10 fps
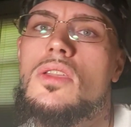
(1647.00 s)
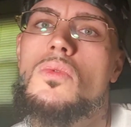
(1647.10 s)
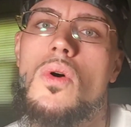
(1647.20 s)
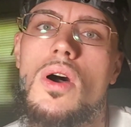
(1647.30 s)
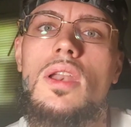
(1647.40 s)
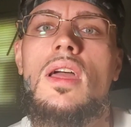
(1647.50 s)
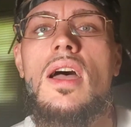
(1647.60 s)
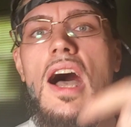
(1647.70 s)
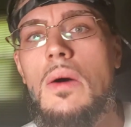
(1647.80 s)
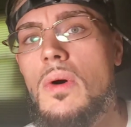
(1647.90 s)
you on.
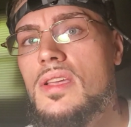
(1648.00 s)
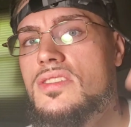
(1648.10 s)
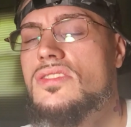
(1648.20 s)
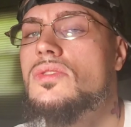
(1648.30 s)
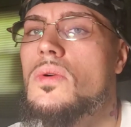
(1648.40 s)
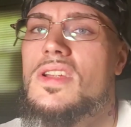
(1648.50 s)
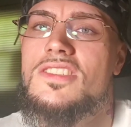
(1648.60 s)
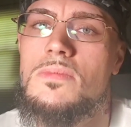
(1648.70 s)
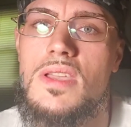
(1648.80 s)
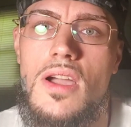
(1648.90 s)
I want your story
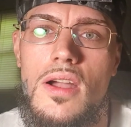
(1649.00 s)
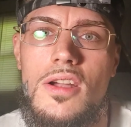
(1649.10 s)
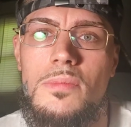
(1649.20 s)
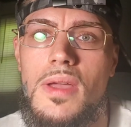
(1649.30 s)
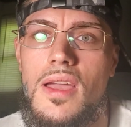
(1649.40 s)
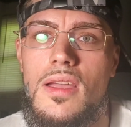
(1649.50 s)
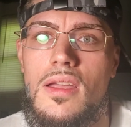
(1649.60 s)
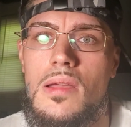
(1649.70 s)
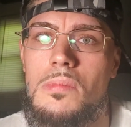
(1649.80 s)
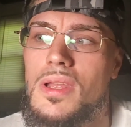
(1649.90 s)
to be heard, man,
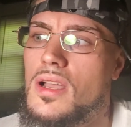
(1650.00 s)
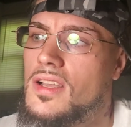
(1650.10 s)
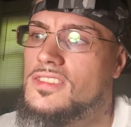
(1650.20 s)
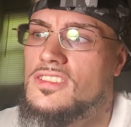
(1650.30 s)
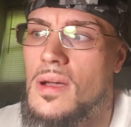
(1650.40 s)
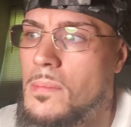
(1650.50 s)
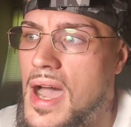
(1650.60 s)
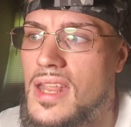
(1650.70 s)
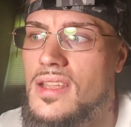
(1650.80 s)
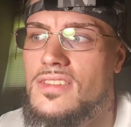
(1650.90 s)
because
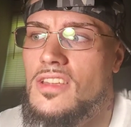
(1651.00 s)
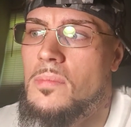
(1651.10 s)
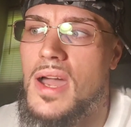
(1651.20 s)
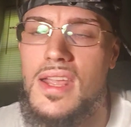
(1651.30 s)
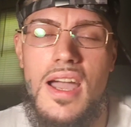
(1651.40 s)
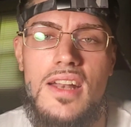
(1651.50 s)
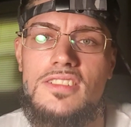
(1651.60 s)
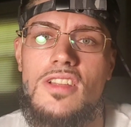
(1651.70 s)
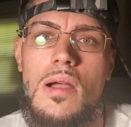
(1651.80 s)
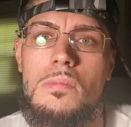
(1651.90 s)
somebody got to
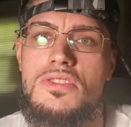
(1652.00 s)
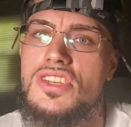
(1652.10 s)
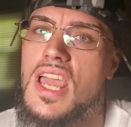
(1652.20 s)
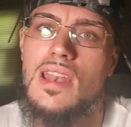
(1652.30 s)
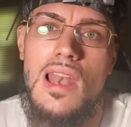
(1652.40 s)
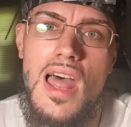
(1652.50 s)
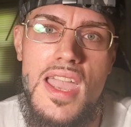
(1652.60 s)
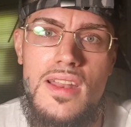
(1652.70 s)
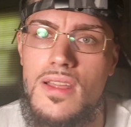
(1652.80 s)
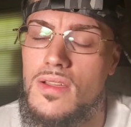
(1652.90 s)
start shedding
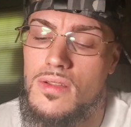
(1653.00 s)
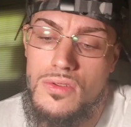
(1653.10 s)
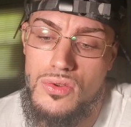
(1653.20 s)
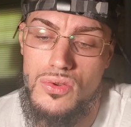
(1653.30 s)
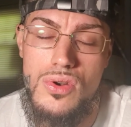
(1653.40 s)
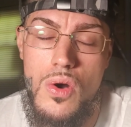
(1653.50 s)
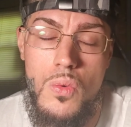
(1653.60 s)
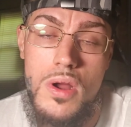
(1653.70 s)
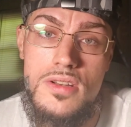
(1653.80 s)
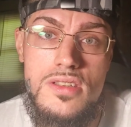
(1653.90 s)
light, you know,
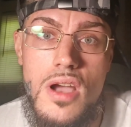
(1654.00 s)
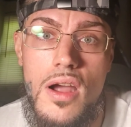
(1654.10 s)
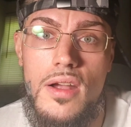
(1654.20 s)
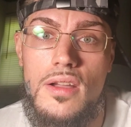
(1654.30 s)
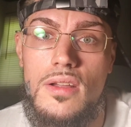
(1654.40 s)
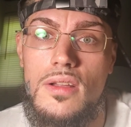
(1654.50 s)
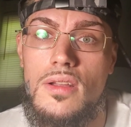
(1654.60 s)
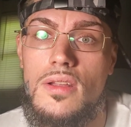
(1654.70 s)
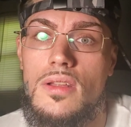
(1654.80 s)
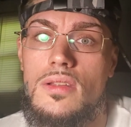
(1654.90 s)
where it's dark.
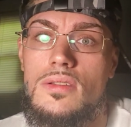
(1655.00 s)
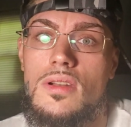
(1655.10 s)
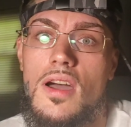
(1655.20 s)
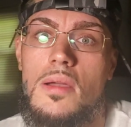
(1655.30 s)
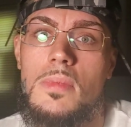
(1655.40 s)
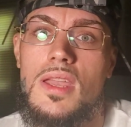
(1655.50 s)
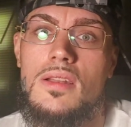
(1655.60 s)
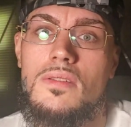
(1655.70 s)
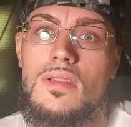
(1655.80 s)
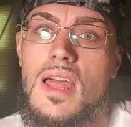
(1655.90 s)
You know what I
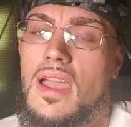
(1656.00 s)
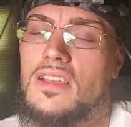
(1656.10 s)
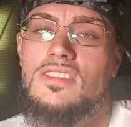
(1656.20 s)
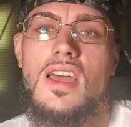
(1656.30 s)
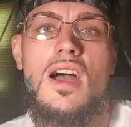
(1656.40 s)
mean? Like I said,